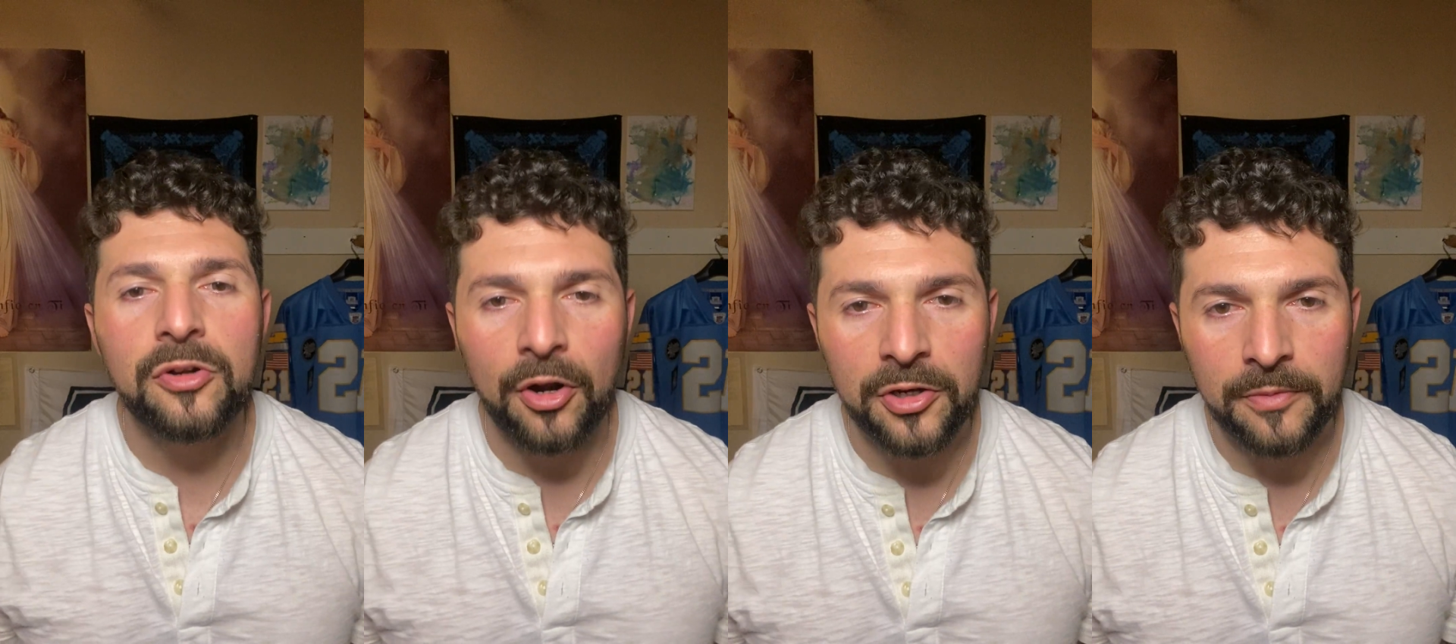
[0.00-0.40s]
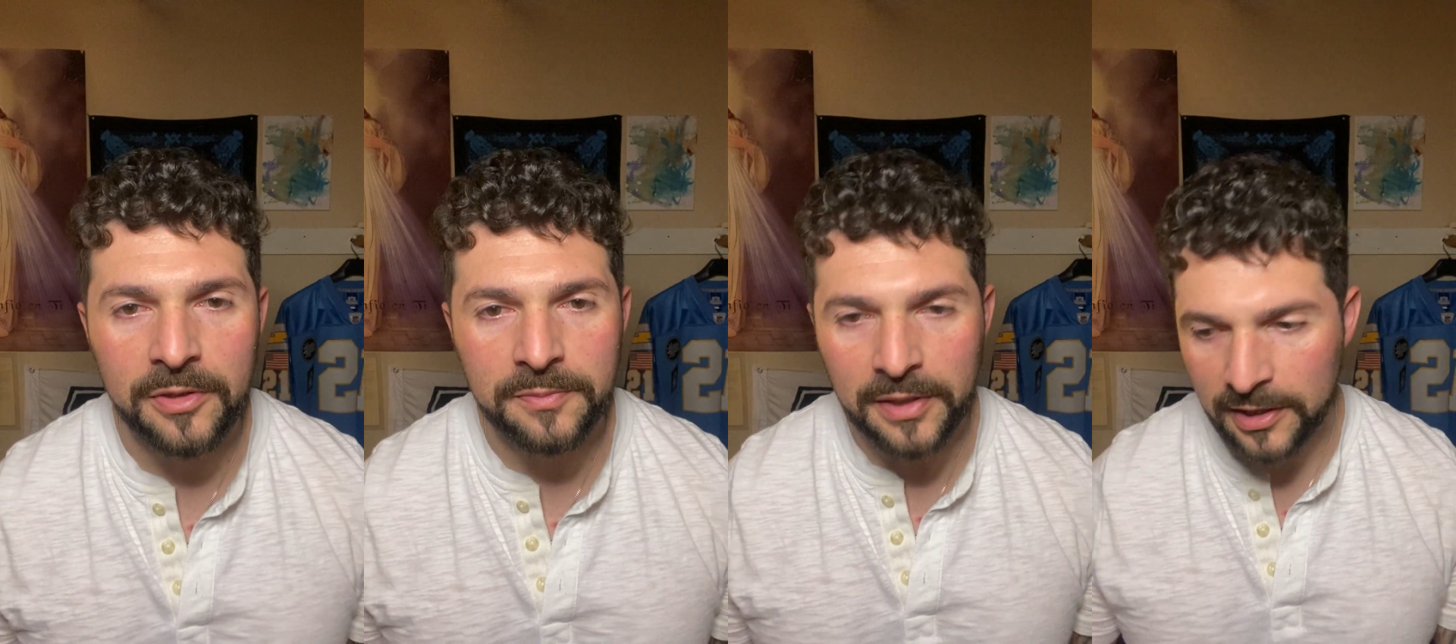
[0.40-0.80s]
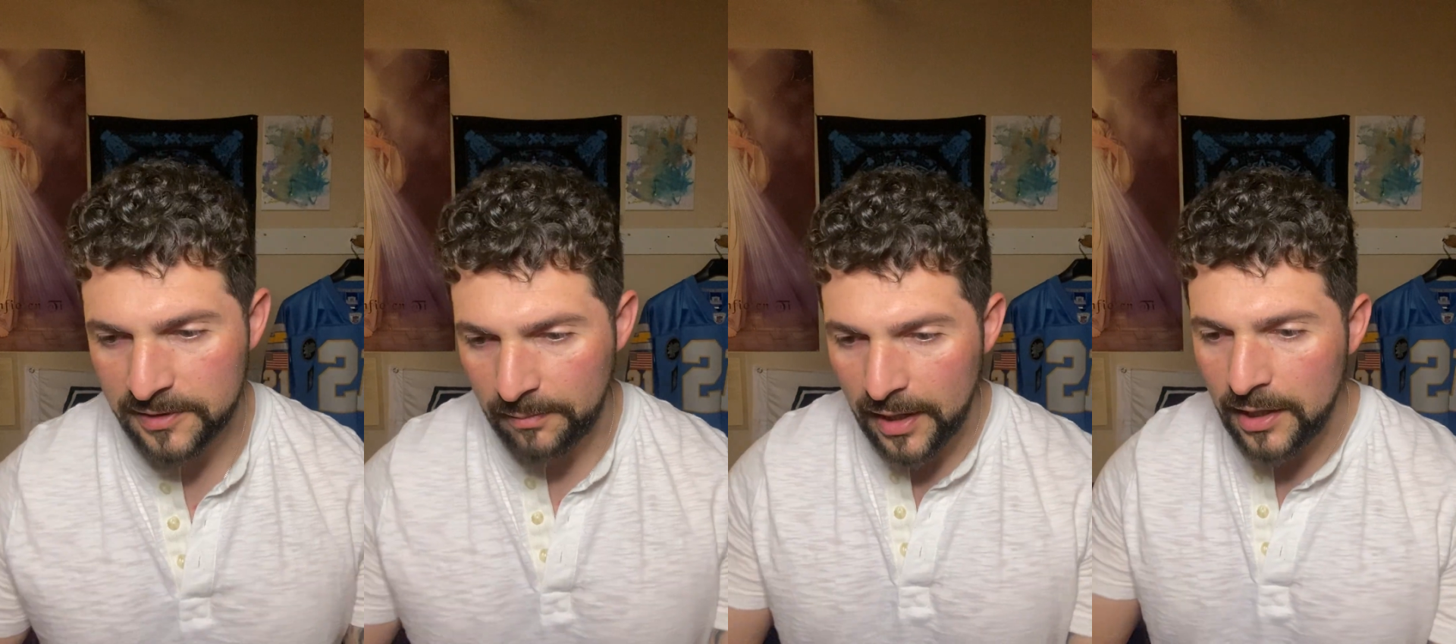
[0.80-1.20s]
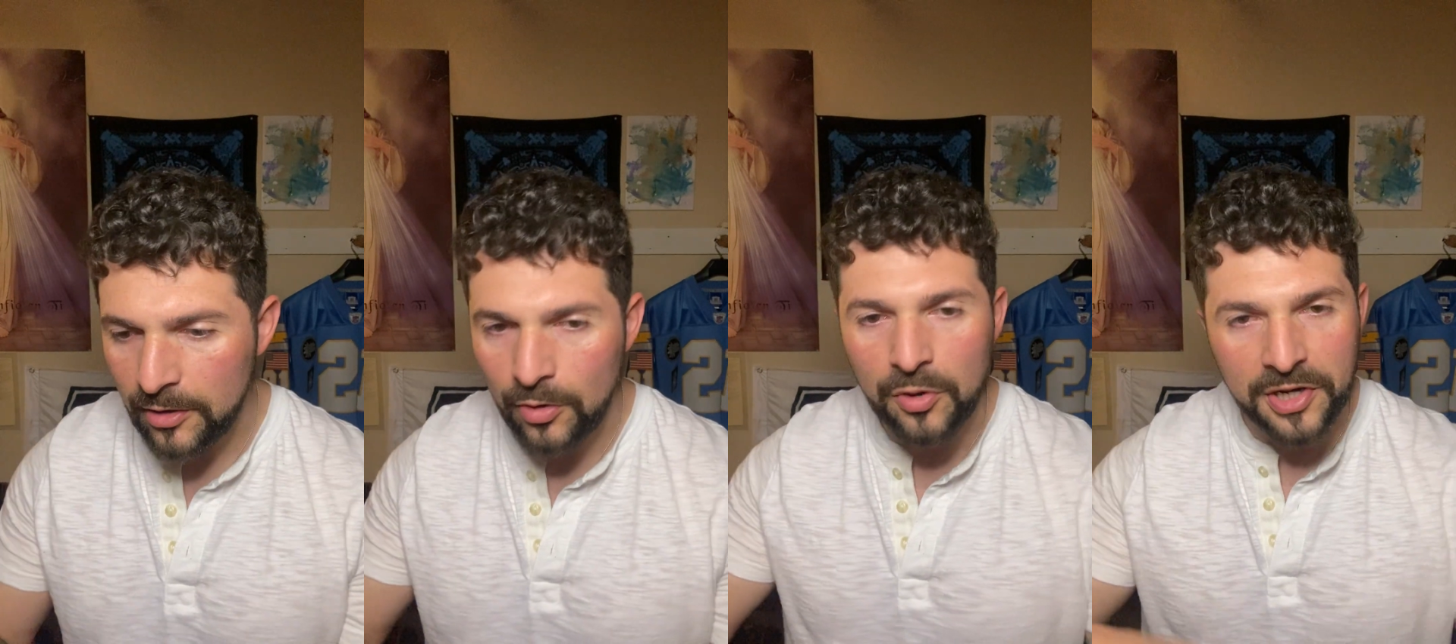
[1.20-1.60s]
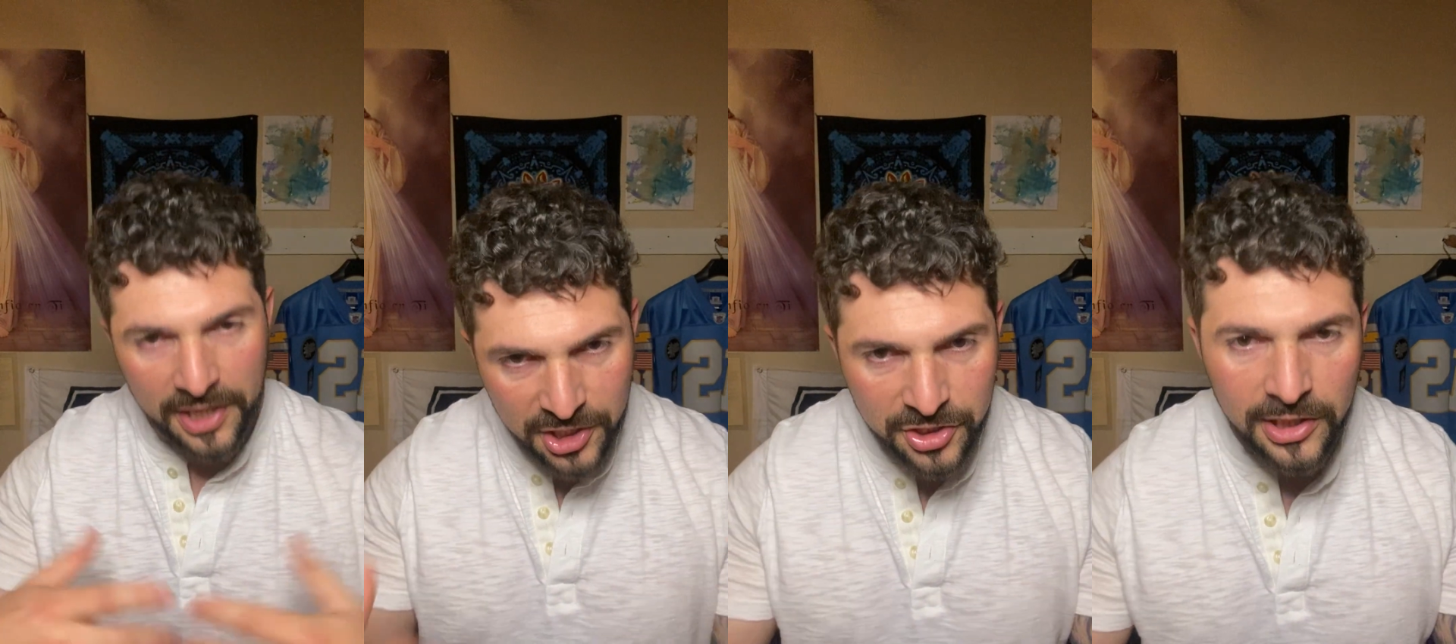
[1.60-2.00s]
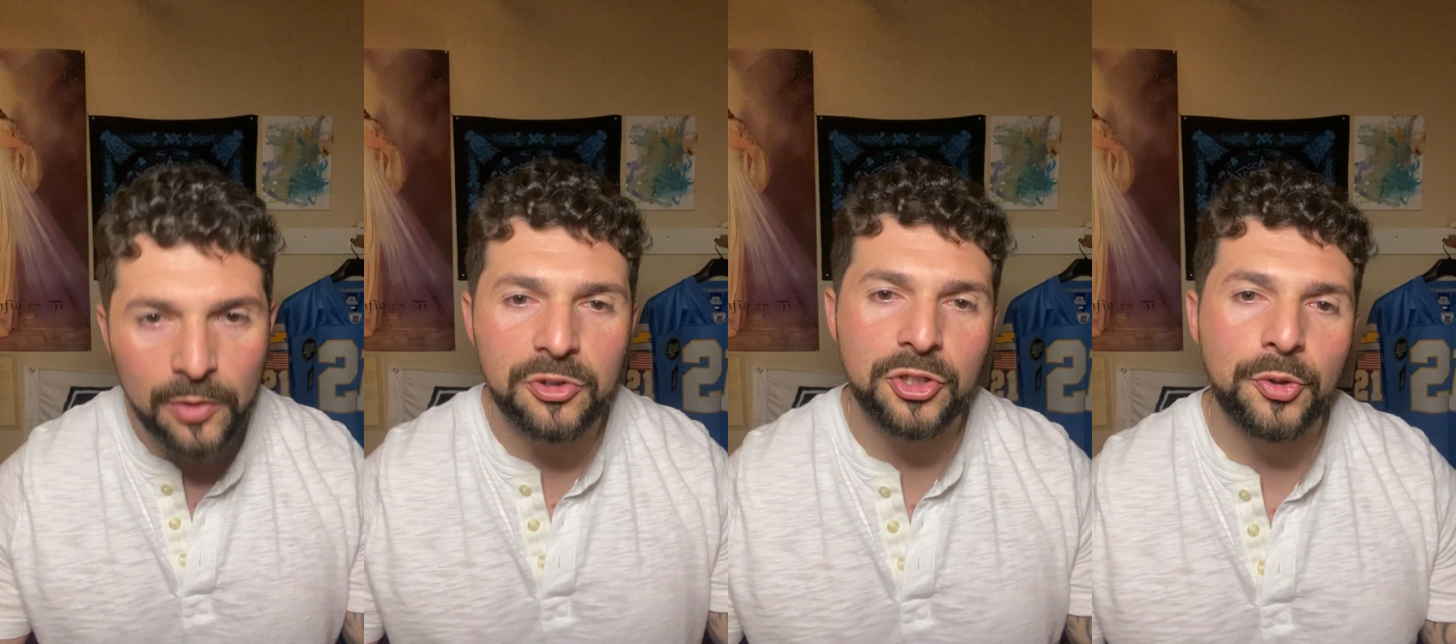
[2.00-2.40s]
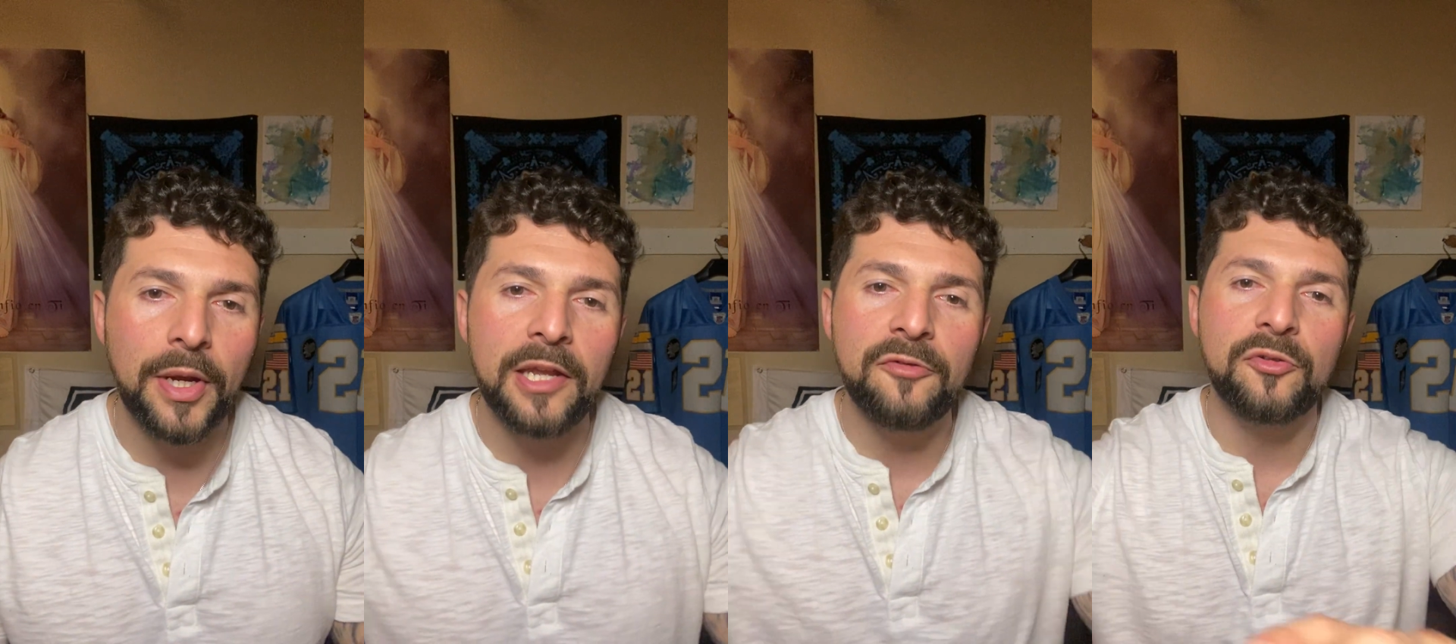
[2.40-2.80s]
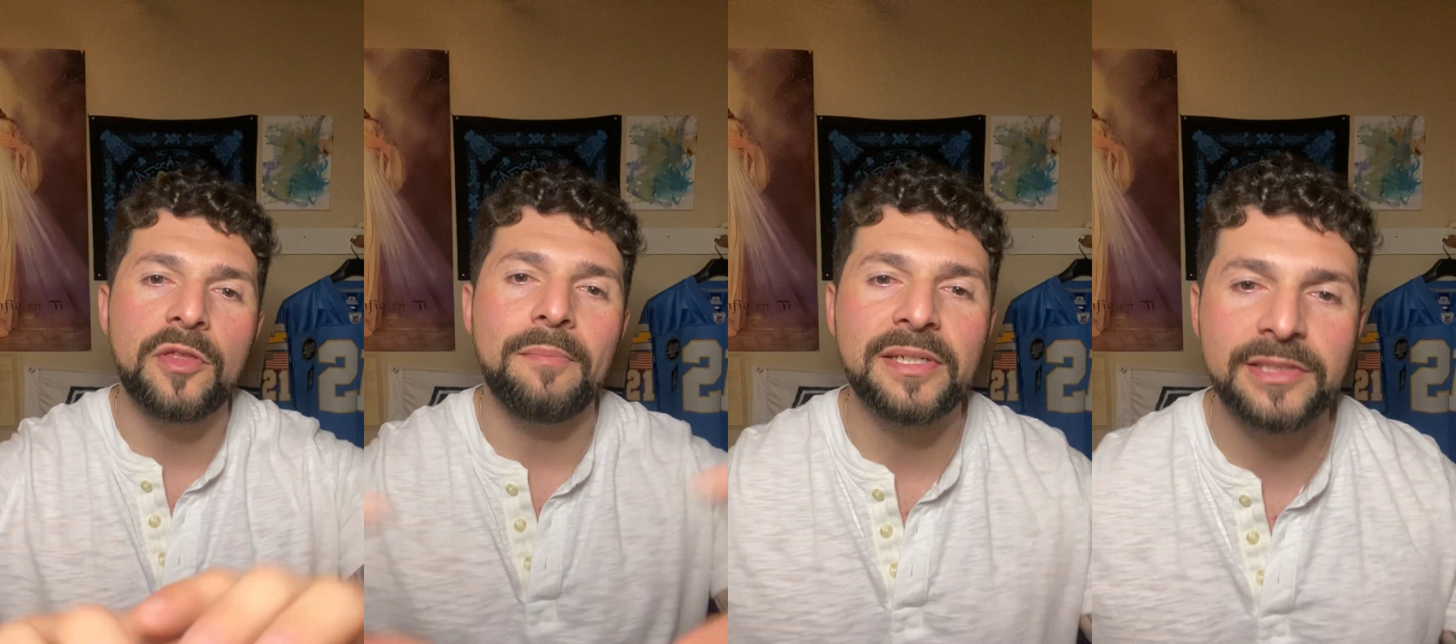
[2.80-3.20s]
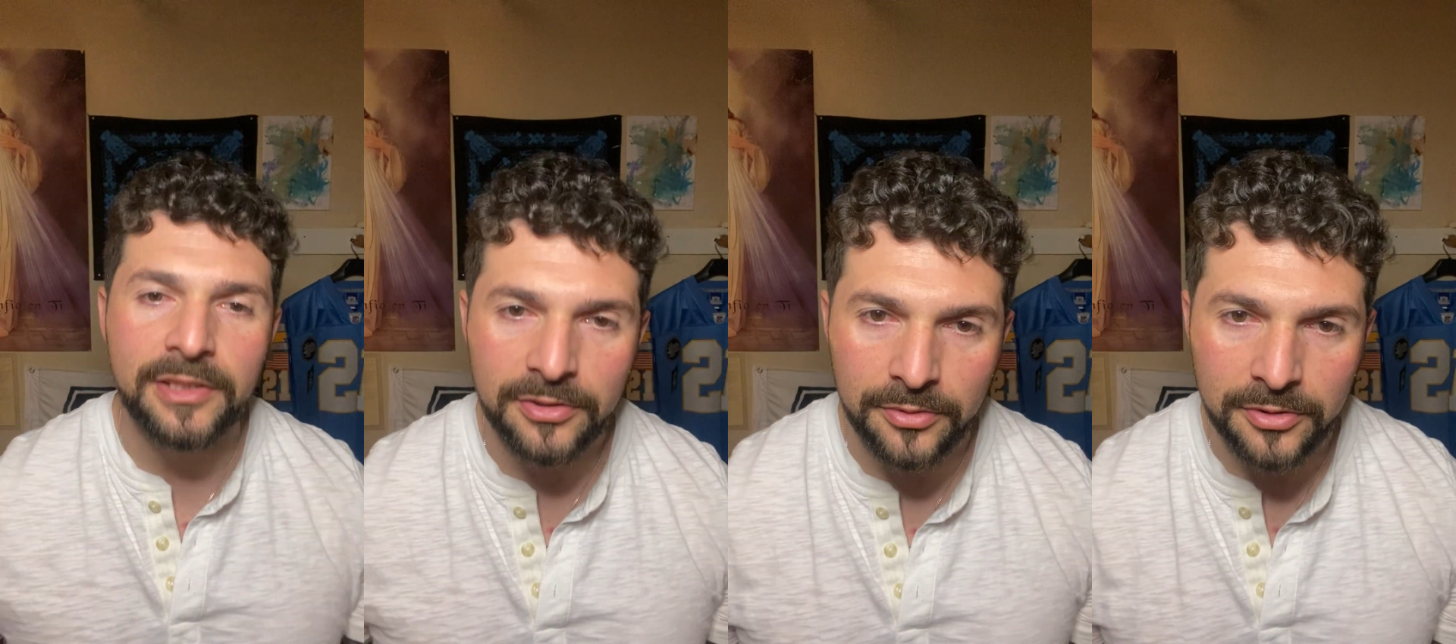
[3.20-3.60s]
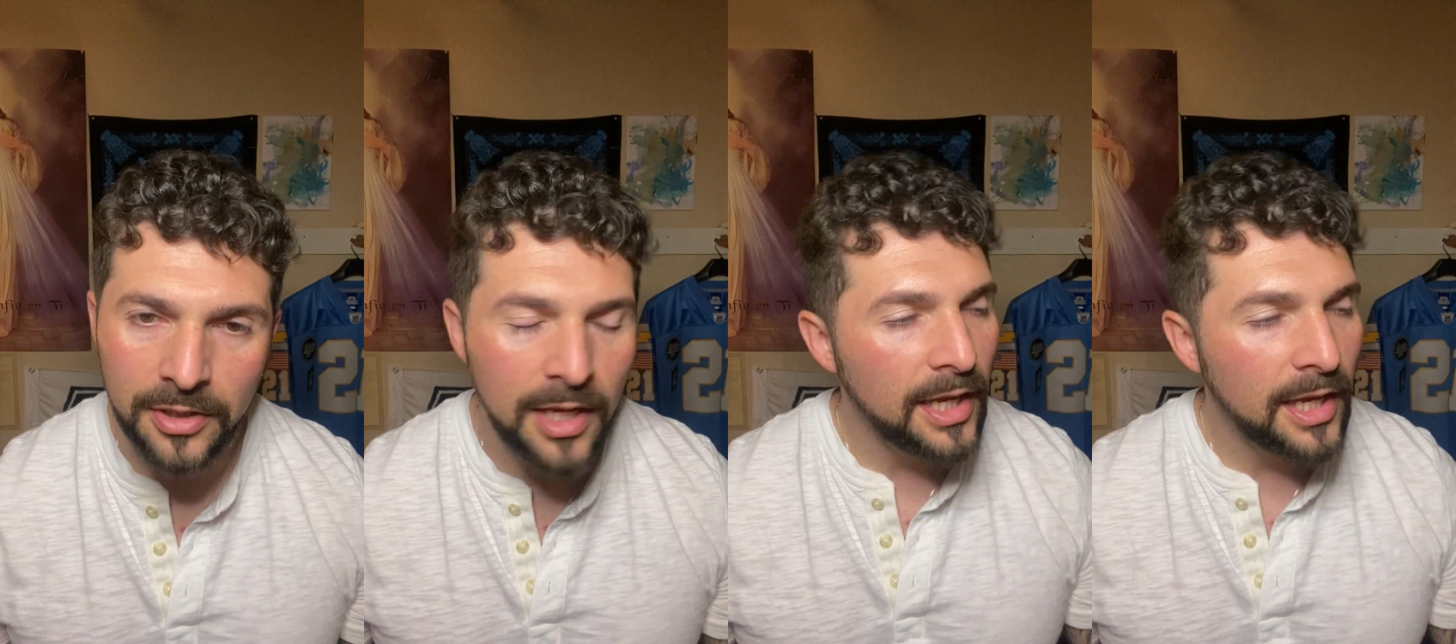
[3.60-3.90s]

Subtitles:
arguments because Mexico initially was created for the mestizos.